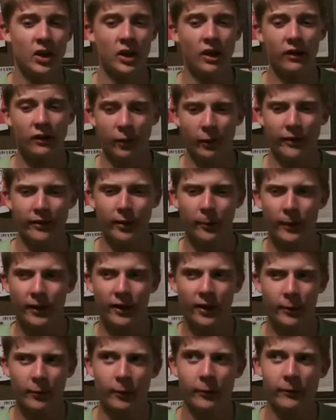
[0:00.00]
So I set my
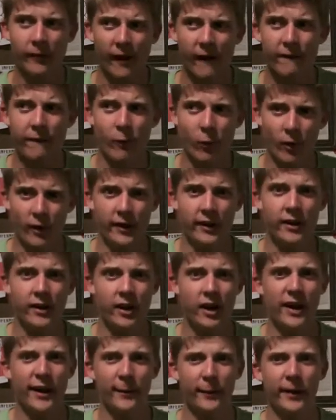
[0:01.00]
alarm for 5:40,
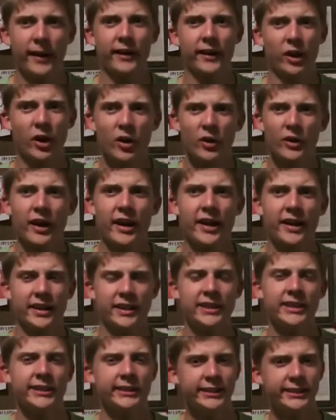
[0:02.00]
and I'm like, okay,
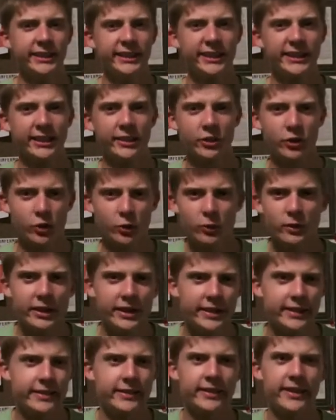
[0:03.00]
I can do
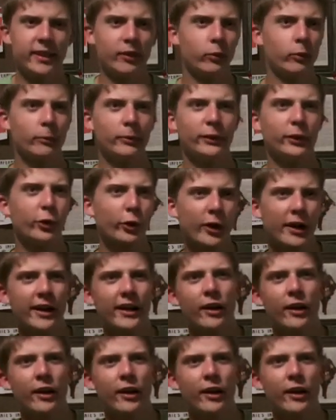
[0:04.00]
this. This will be great.